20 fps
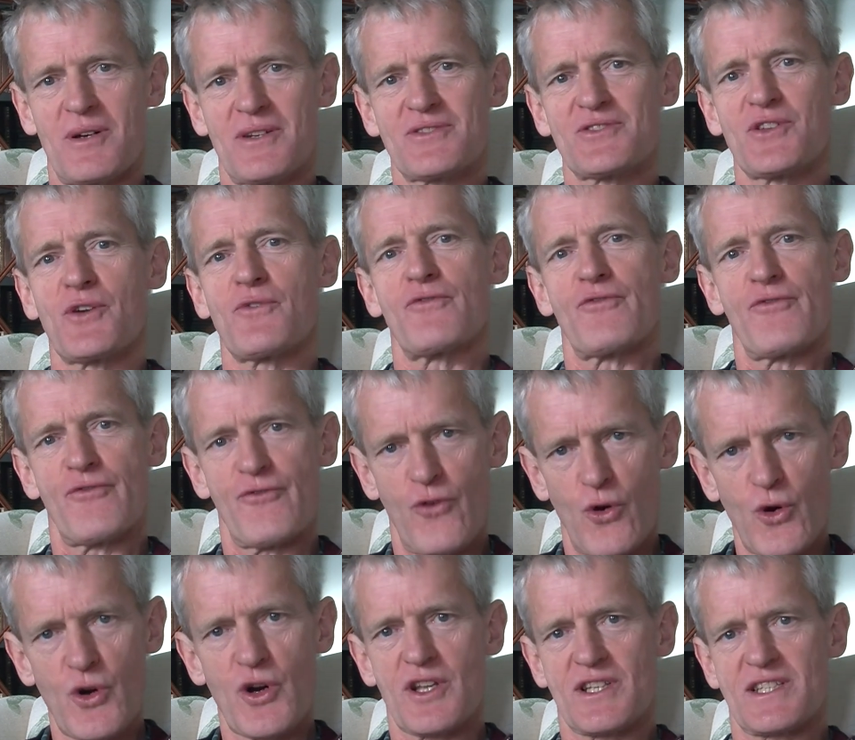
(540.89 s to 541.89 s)
So
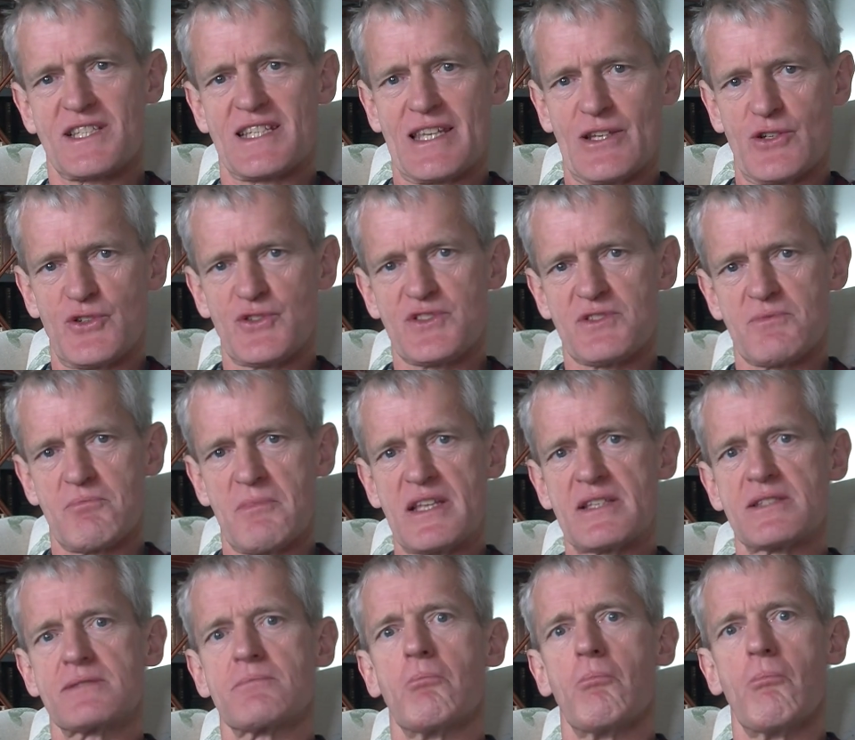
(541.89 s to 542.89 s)
fortius
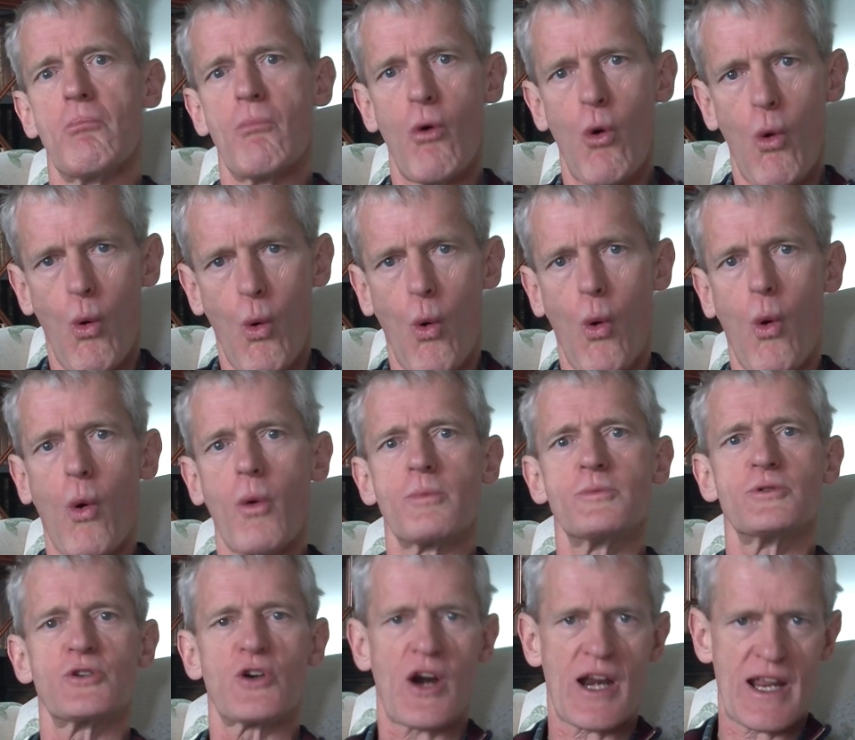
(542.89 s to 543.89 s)
means more
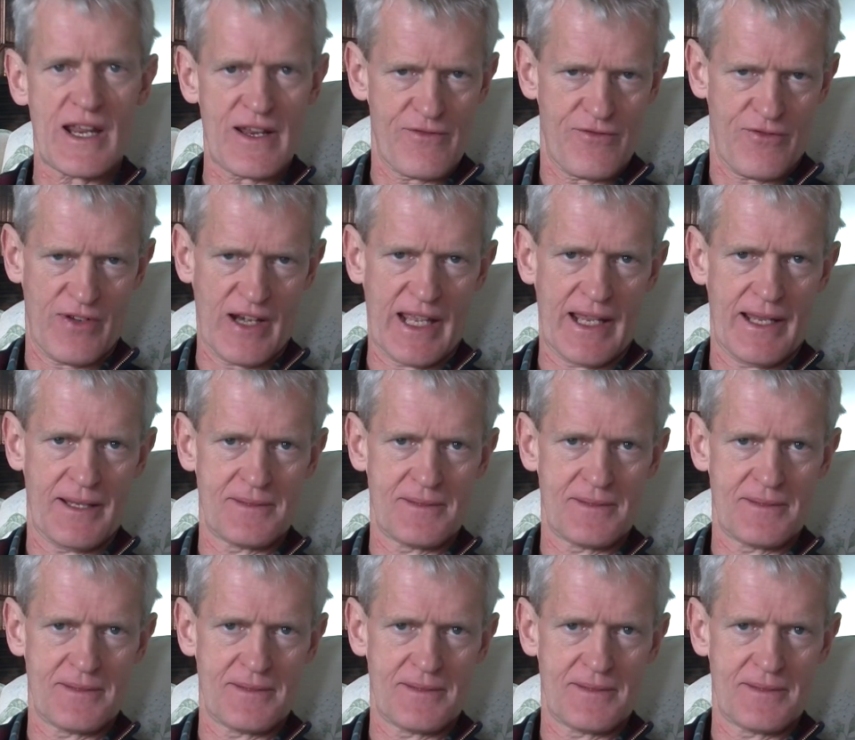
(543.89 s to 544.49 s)
bravely.